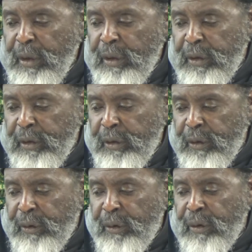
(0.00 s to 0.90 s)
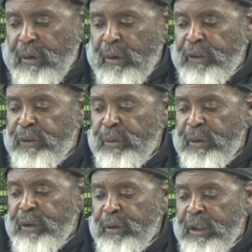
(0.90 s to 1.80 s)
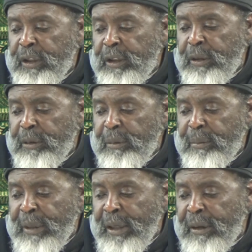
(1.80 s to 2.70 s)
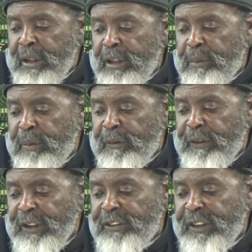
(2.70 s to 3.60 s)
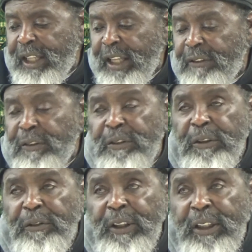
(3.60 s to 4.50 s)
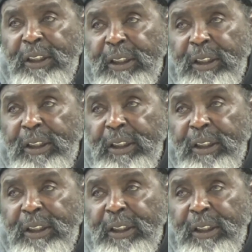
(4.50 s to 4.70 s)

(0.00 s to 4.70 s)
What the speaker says: of course, when you get married, it perfects half of your faith.